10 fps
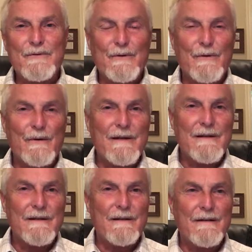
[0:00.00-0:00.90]
story,
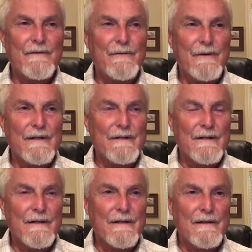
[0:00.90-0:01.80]
if you read
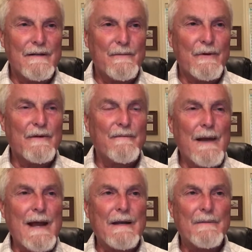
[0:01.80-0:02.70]
in the book of
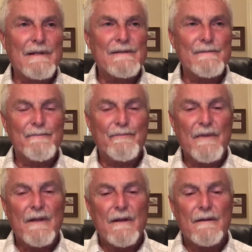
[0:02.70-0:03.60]
Maccabees,
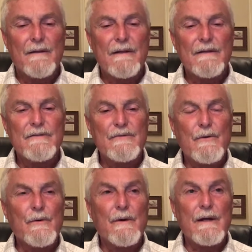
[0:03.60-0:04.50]
the
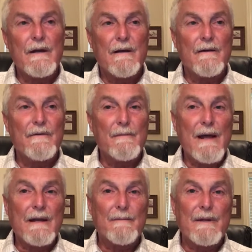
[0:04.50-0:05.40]
story of the
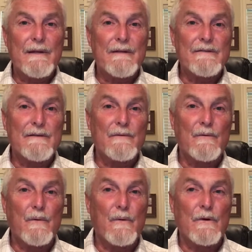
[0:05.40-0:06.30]
Maccabean Civil
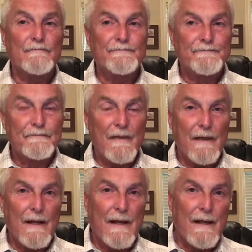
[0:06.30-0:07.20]
War
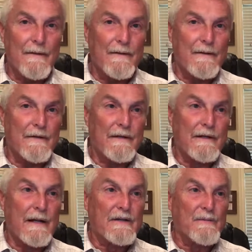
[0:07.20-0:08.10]
and the
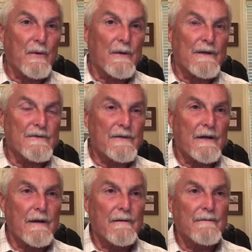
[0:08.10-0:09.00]
exploits
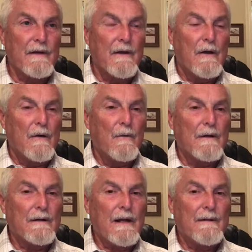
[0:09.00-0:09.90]
of
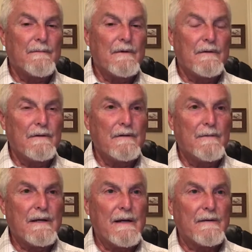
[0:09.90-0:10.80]
what came to
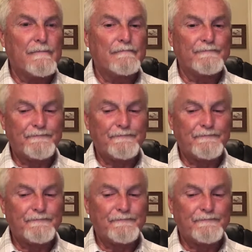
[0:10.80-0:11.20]
be known